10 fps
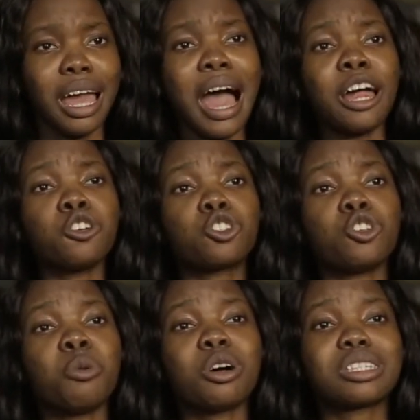An
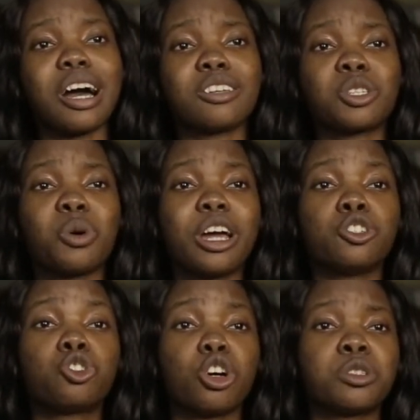autonomous council,
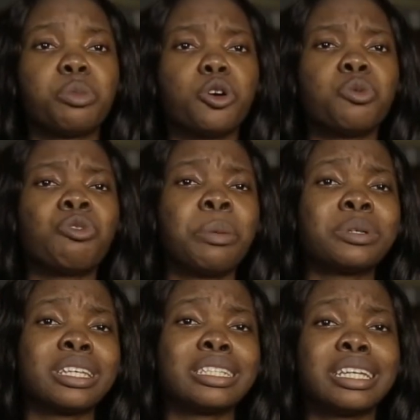EduTrust board, with
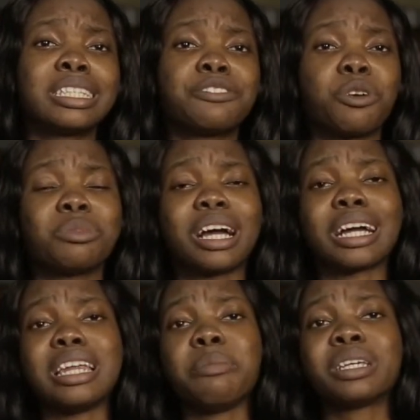representatives from the
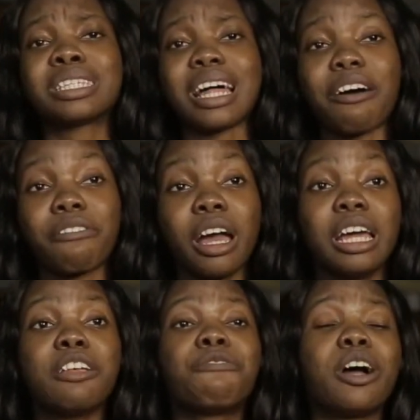academic staff,
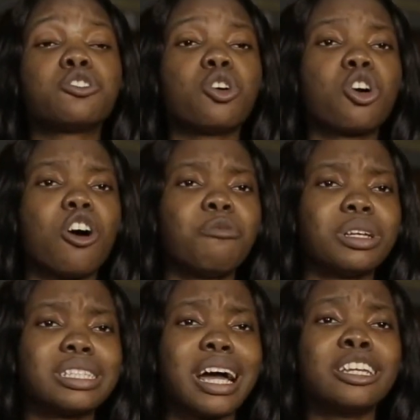the federal
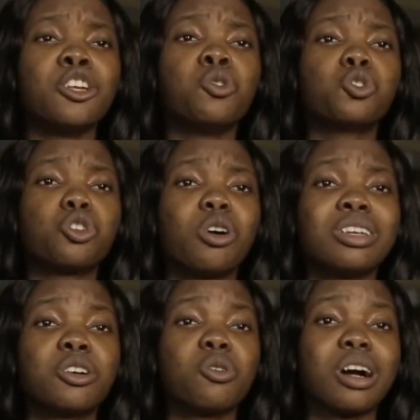government, and a neutral
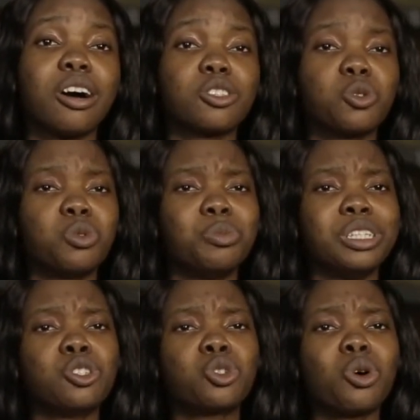legal council will be
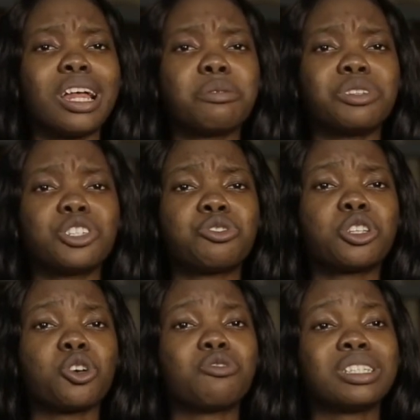the sole
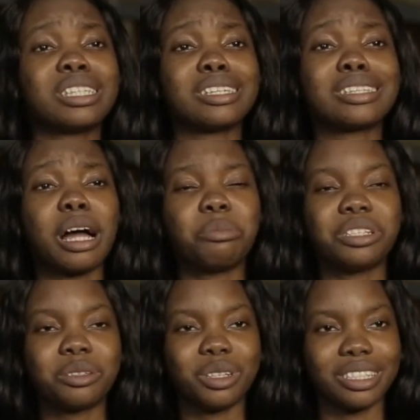administrator of this
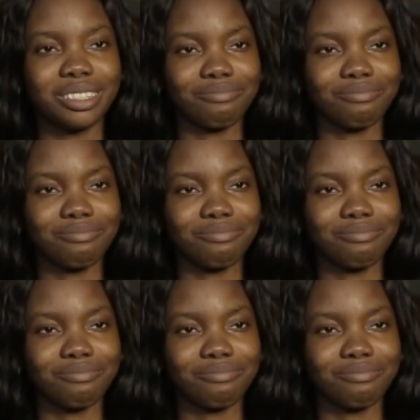establishment.